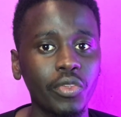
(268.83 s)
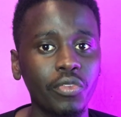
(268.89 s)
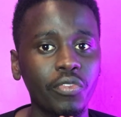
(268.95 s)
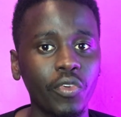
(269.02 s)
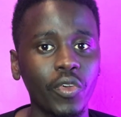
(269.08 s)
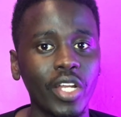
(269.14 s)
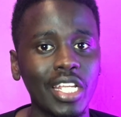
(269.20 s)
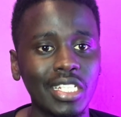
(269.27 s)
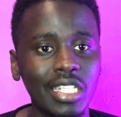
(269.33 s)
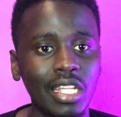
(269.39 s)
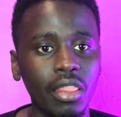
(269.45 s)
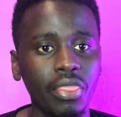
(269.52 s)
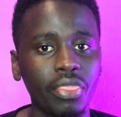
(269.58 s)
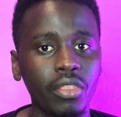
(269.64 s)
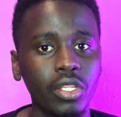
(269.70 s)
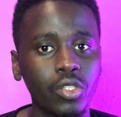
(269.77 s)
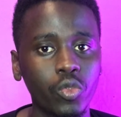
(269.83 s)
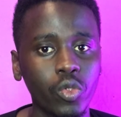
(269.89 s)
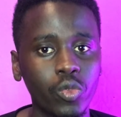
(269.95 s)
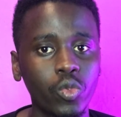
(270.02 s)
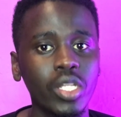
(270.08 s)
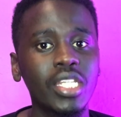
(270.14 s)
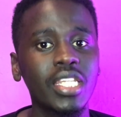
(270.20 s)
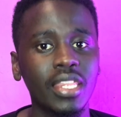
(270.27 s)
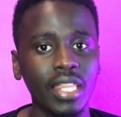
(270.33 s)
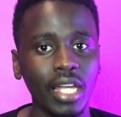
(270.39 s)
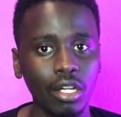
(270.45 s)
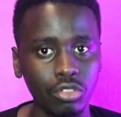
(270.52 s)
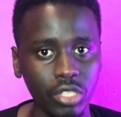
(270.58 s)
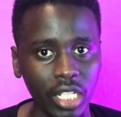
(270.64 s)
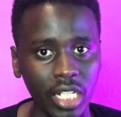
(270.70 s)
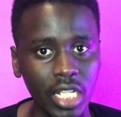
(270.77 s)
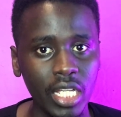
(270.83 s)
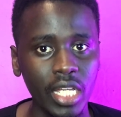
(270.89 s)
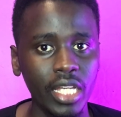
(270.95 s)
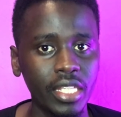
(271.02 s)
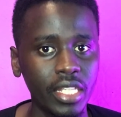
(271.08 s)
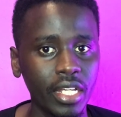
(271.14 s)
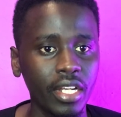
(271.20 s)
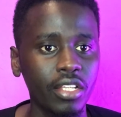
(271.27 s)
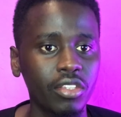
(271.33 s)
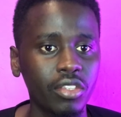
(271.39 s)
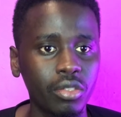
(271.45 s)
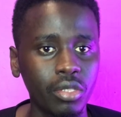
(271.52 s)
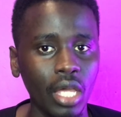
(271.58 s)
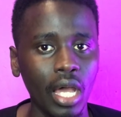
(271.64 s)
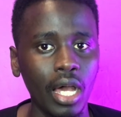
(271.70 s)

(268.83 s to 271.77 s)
for 20,000, and the rest,